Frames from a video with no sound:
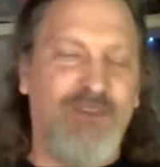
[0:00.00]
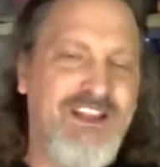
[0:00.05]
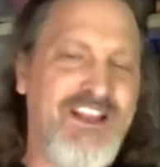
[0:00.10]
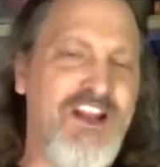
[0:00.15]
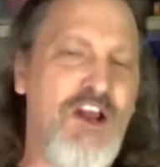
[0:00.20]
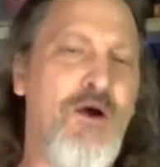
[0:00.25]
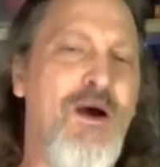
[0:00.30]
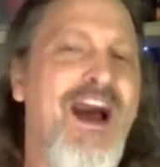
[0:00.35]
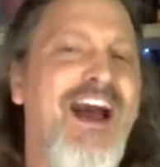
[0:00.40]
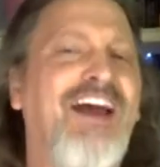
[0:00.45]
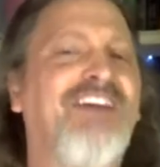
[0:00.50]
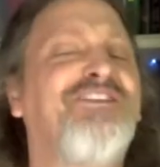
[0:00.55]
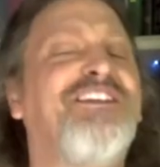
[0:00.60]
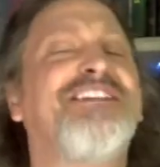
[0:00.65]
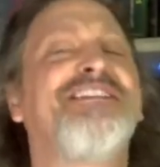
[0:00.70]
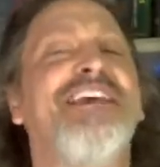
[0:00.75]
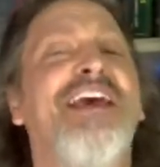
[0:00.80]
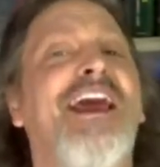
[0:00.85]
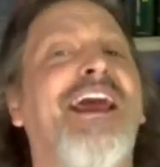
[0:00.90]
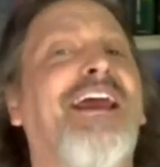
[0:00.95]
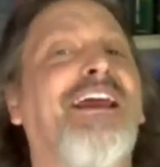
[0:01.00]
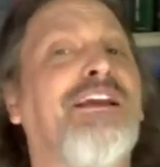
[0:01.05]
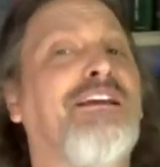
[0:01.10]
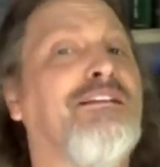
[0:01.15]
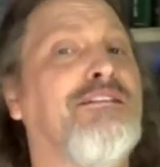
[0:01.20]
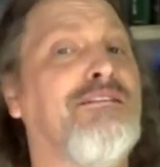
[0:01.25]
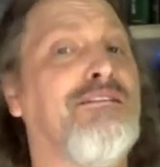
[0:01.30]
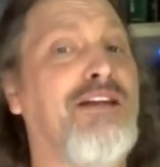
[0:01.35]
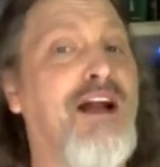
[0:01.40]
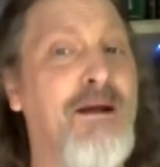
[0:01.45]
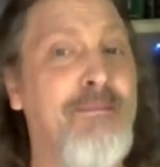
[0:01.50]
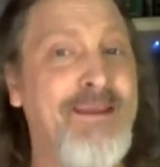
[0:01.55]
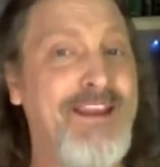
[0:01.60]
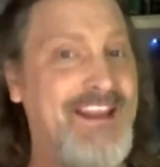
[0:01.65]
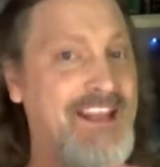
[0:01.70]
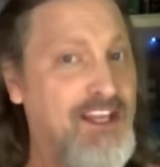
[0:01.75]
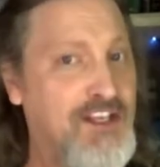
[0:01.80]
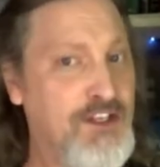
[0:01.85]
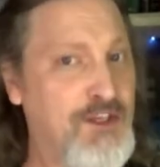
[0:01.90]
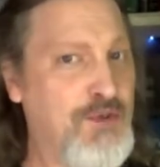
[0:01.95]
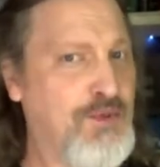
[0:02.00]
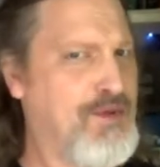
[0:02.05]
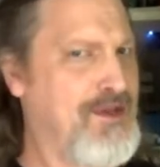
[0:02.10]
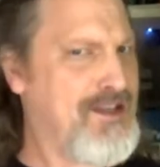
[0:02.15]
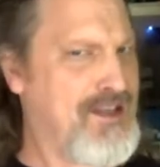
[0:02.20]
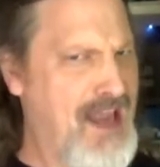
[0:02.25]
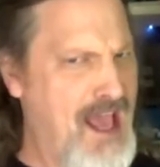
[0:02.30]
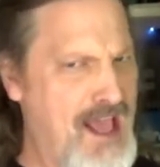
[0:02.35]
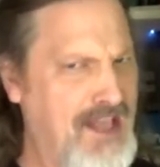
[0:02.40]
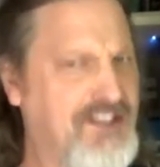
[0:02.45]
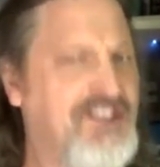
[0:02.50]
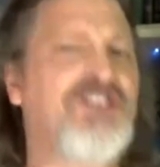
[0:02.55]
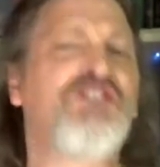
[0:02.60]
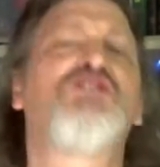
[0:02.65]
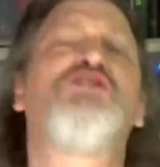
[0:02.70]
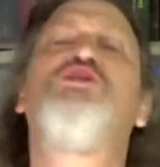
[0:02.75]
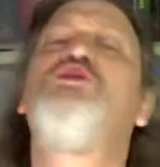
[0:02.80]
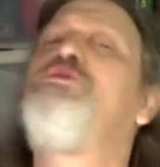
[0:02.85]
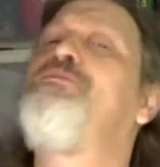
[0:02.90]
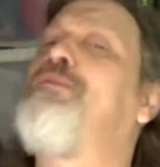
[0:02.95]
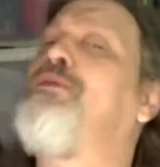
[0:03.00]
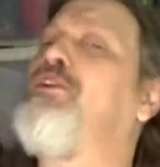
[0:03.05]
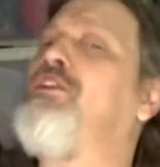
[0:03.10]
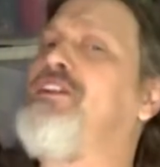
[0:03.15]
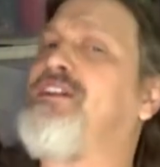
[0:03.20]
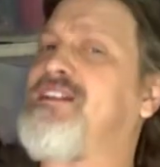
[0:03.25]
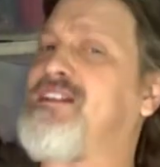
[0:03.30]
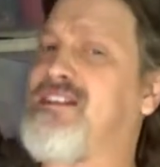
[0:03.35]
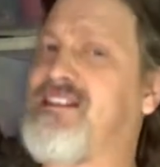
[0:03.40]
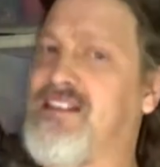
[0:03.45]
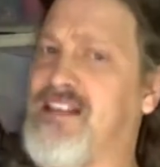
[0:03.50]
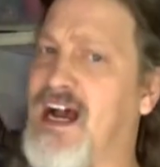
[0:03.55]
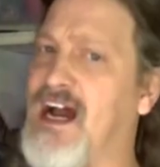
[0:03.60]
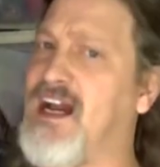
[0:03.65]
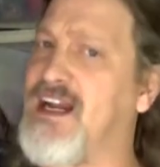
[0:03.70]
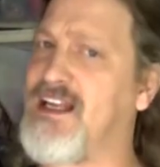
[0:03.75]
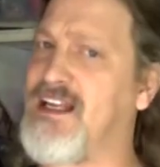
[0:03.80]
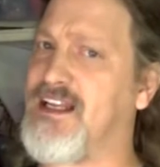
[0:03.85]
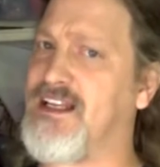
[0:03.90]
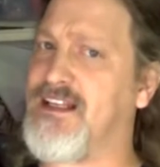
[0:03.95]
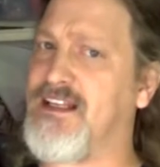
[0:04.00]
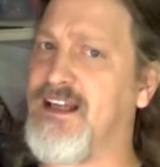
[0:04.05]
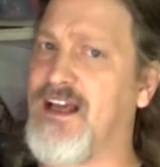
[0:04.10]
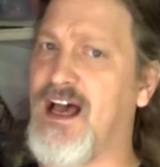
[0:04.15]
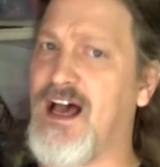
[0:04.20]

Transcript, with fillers: you know, I have to say, coming into it, not super excited.